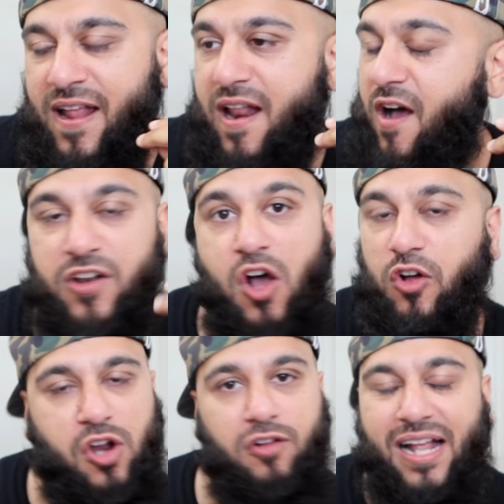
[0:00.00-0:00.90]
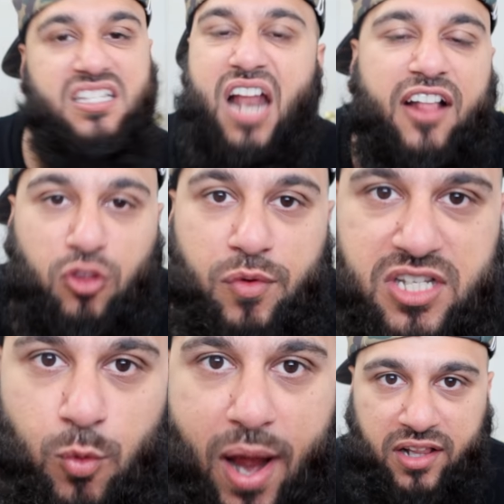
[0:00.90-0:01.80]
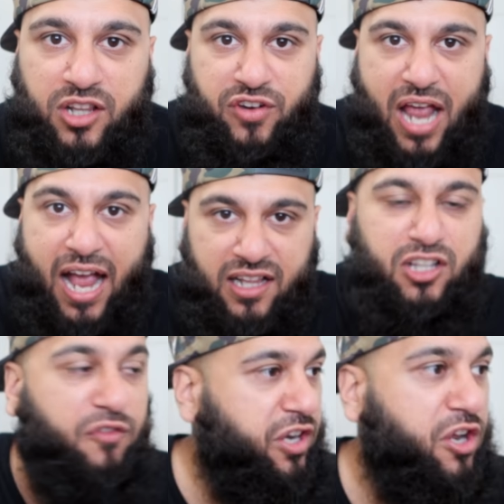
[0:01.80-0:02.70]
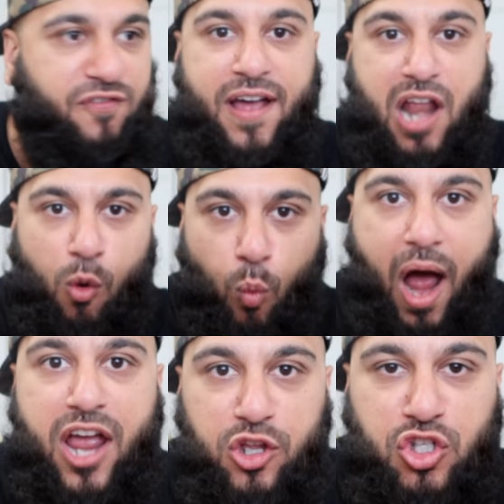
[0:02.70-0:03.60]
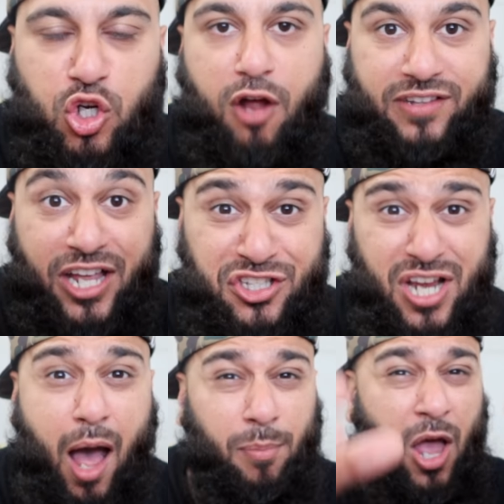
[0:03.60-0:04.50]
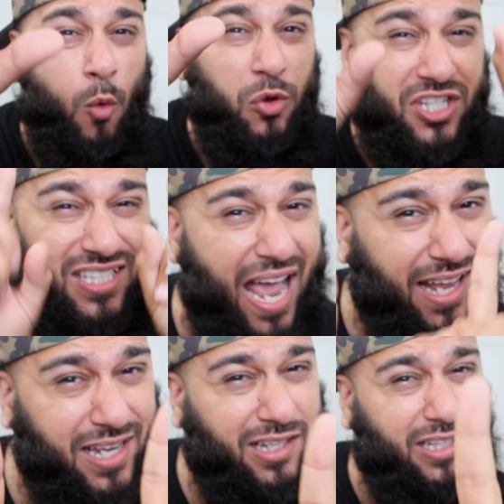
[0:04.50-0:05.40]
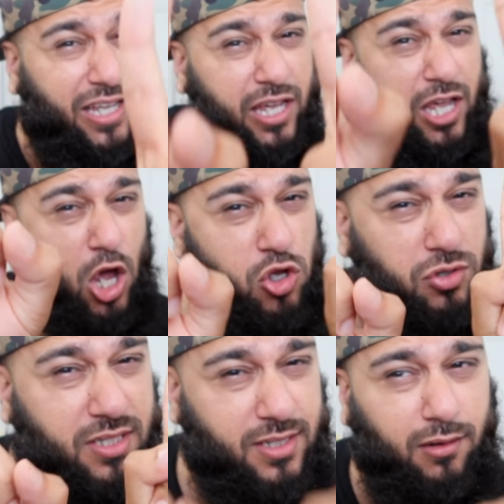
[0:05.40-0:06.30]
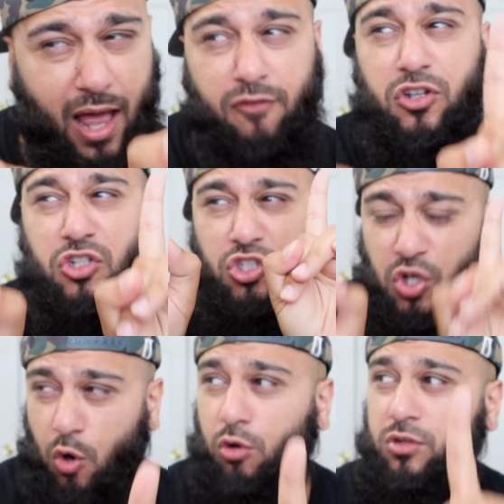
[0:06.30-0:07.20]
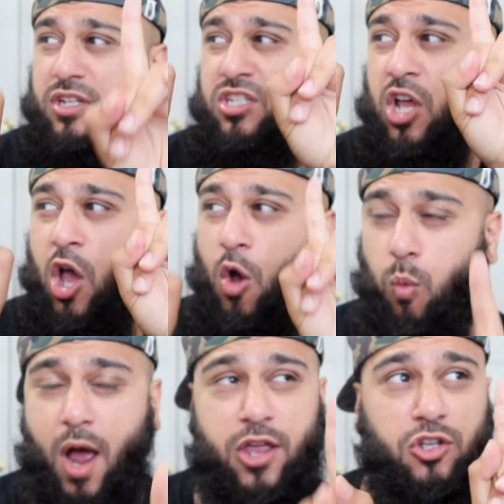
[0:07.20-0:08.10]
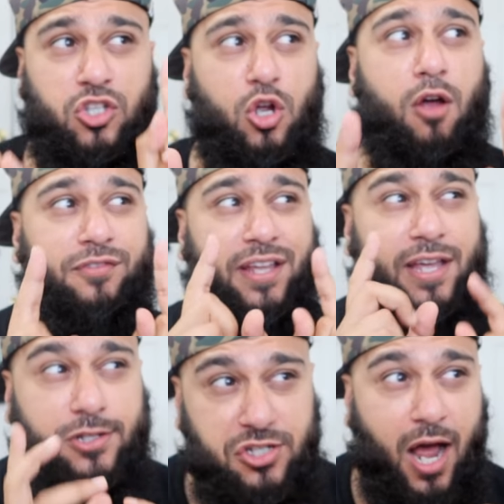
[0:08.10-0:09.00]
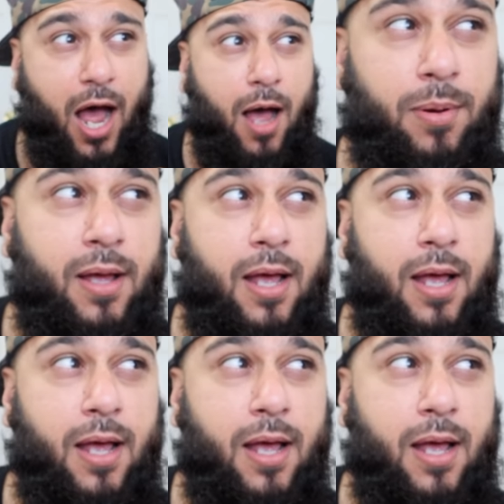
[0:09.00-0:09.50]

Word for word: No, no, no, that's not the reason why I clicked the video. I clicked the video to find out why you took off the hijab, which technically you still haven't told us why you took off the hijab,